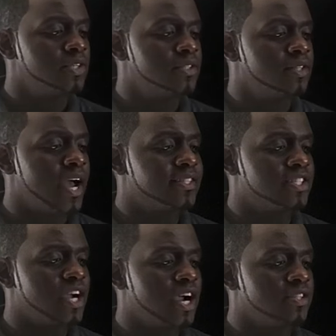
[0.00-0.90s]
which has a
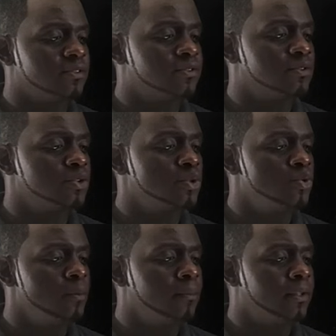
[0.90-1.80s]
charge of
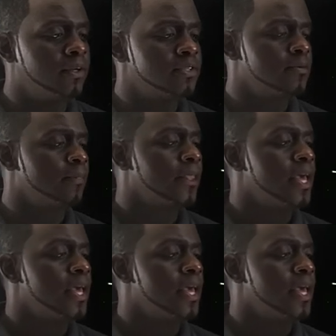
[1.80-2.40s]
2 plus,